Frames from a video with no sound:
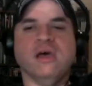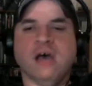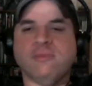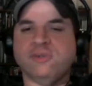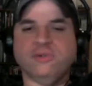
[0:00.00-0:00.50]

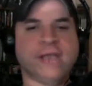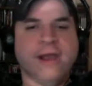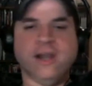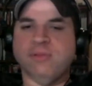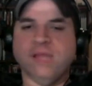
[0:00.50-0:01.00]
I'm too
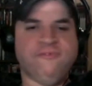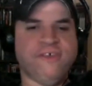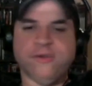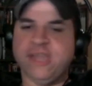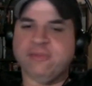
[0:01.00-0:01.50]
tired to play
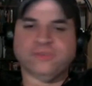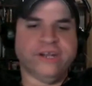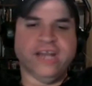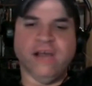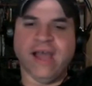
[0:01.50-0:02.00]
video games
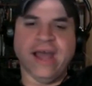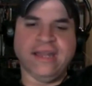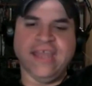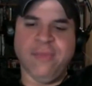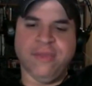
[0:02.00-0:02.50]
right now. God
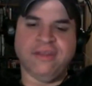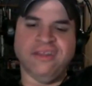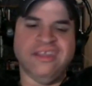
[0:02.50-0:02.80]
damn it.